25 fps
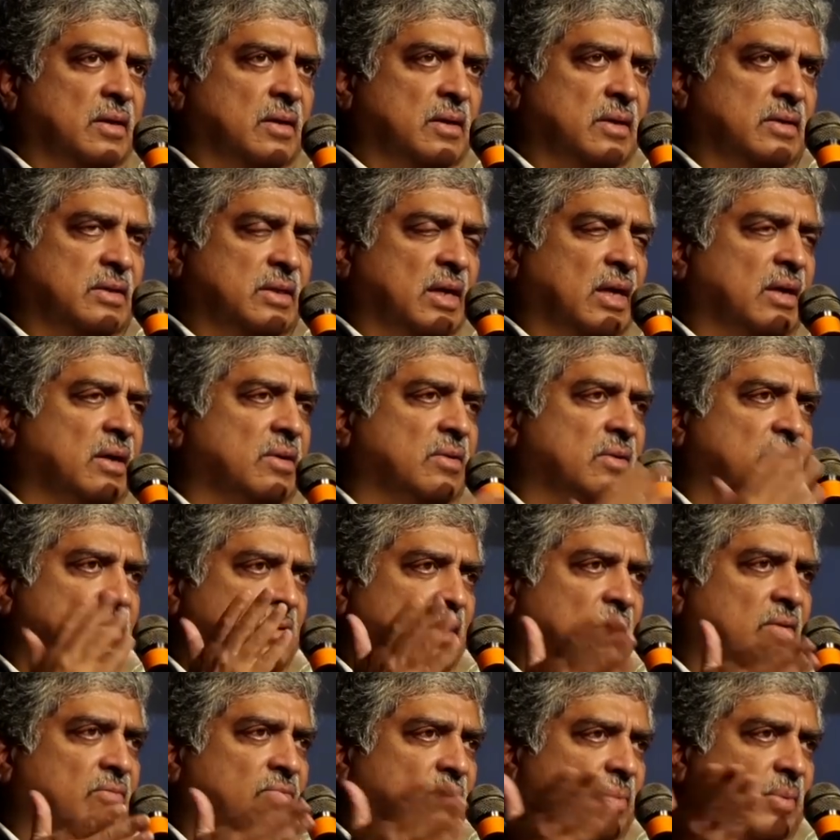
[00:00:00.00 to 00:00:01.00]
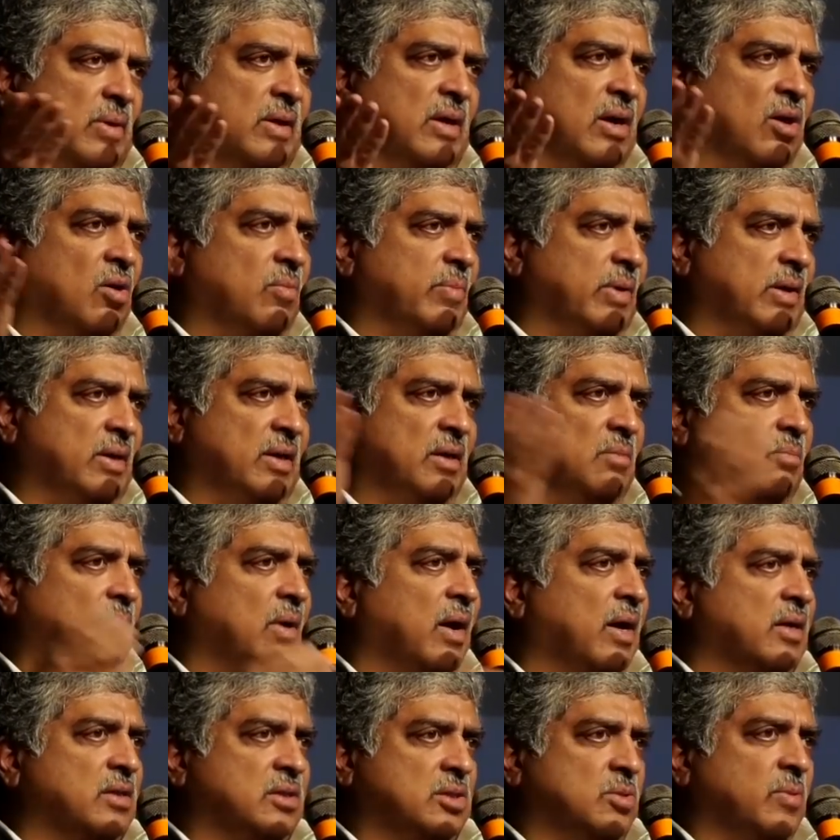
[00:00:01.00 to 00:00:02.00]
resigned from the government in
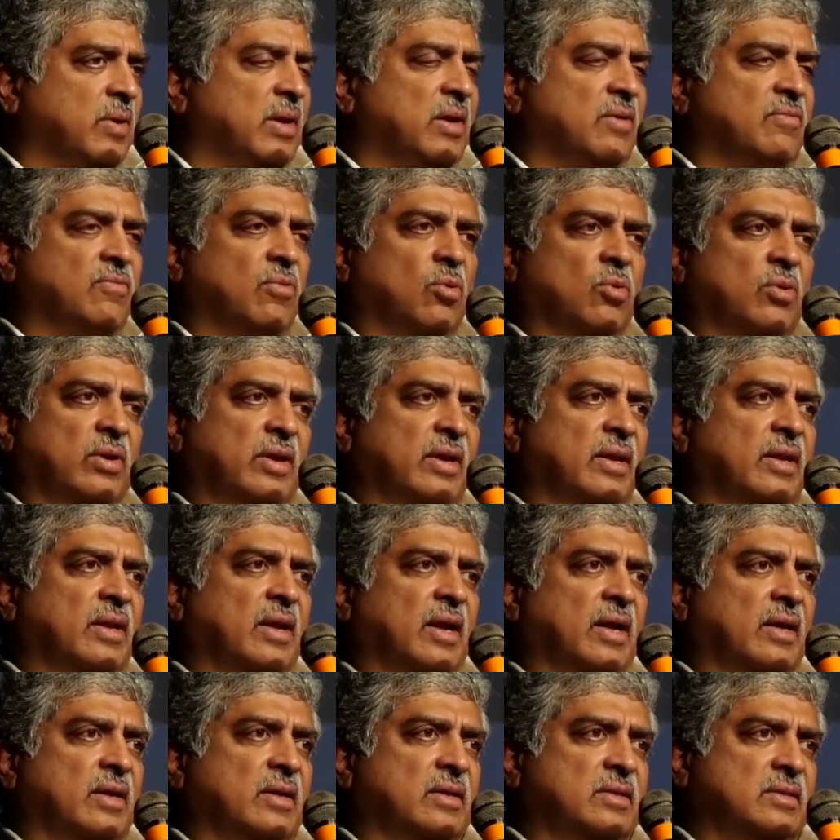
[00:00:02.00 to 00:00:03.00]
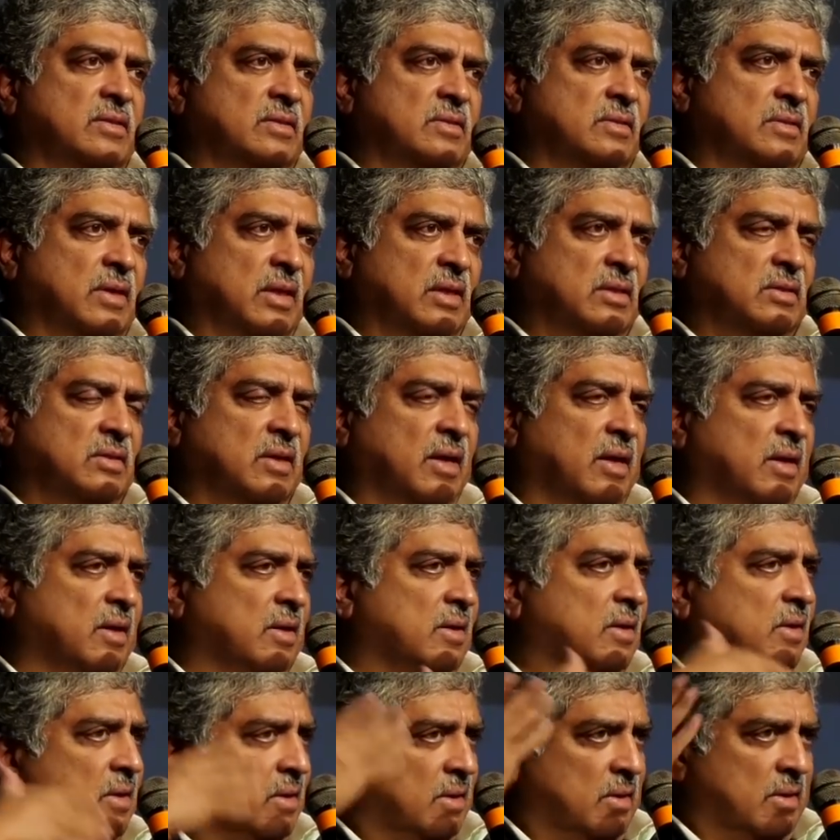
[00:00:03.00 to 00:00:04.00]
March 2014, and since
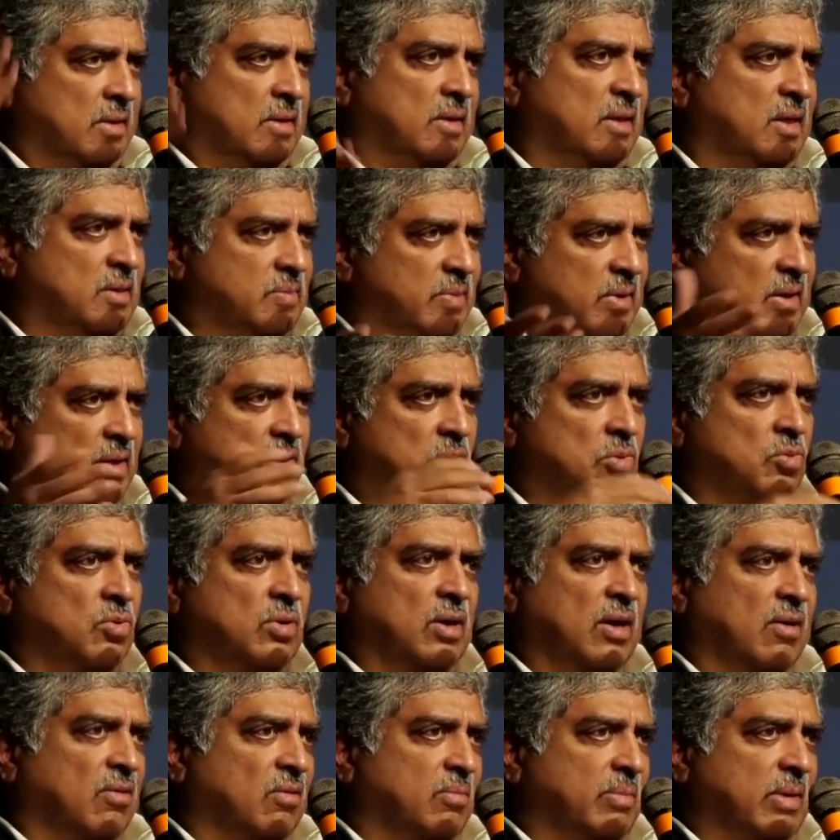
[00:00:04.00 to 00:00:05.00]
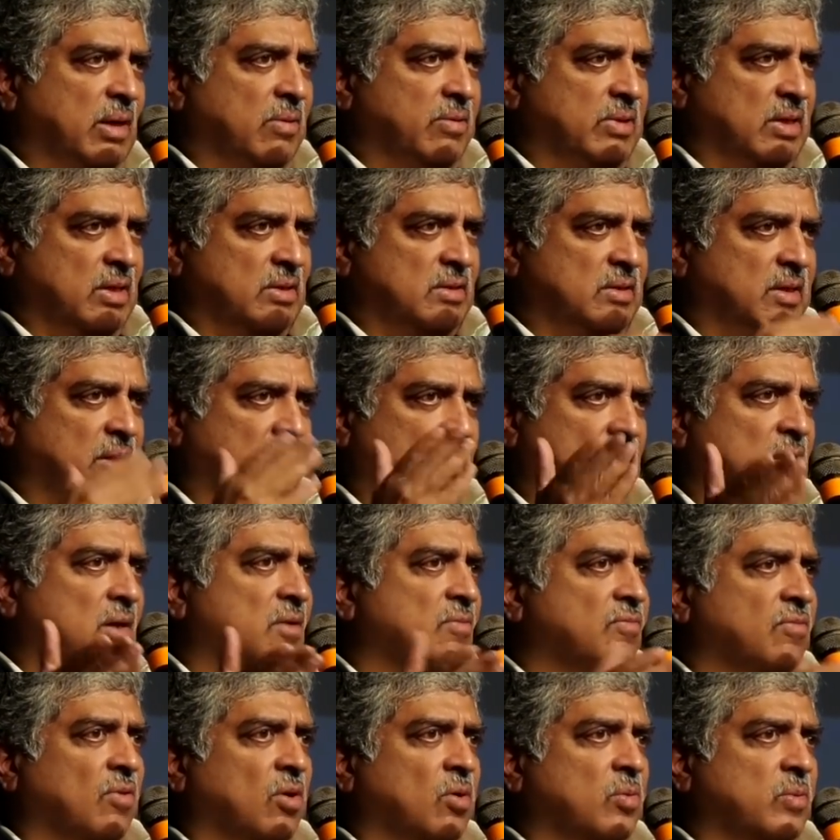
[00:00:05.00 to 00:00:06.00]
then, there's been a new government which has taken
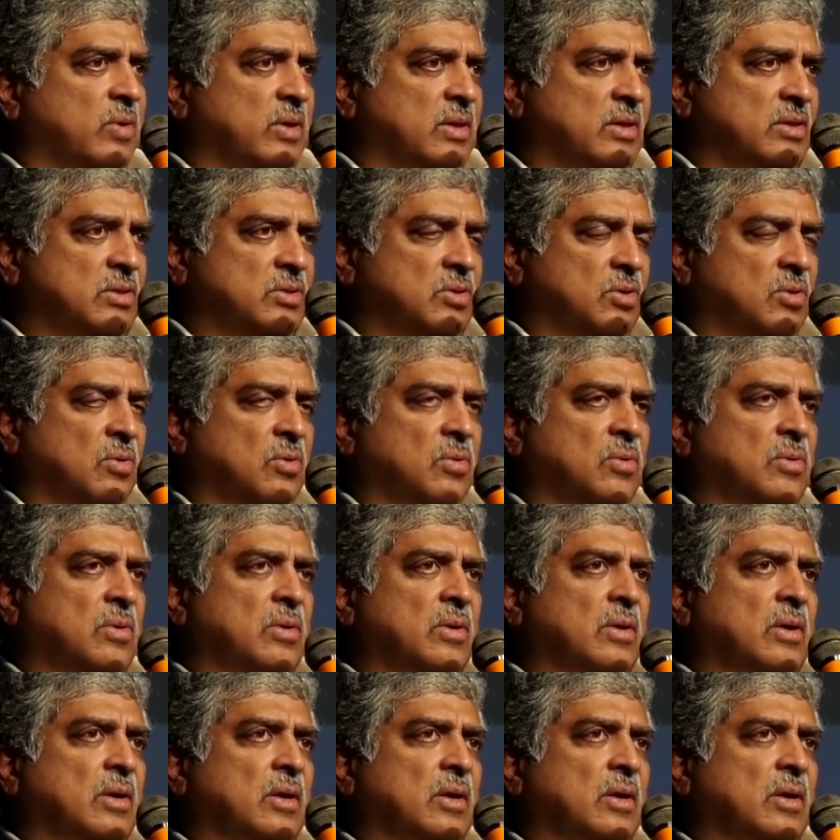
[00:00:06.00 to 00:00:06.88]
it forward. So,